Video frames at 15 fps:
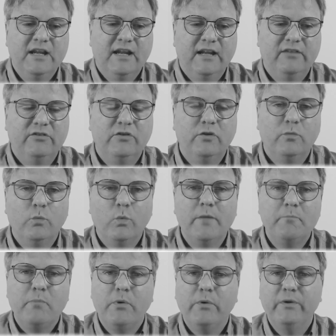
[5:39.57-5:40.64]
It took
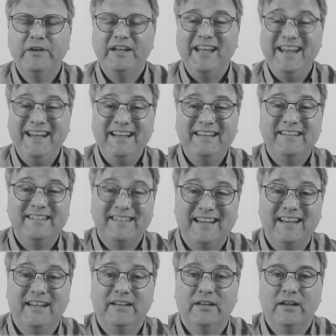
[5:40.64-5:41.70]
1.8
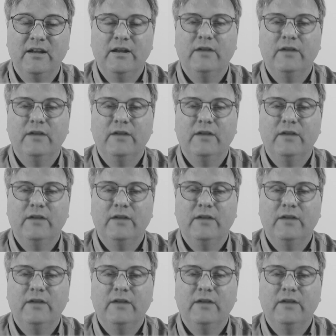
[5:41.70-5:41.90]
second